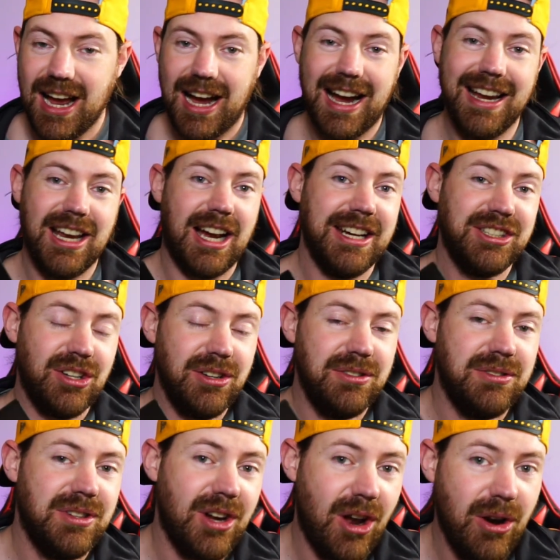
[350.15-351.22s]
I
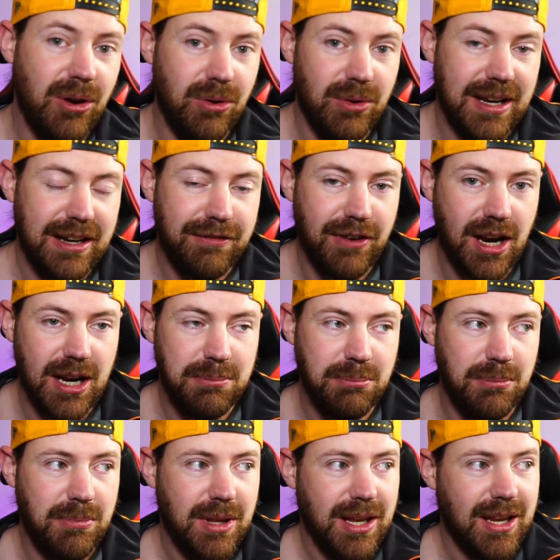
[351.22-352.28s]
don't know if
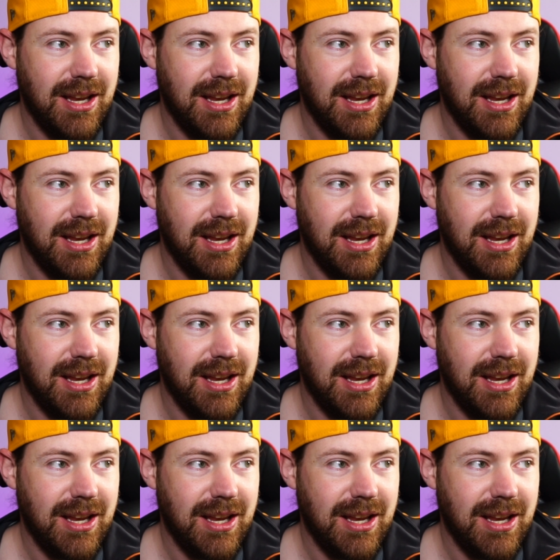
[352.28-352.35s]
I'm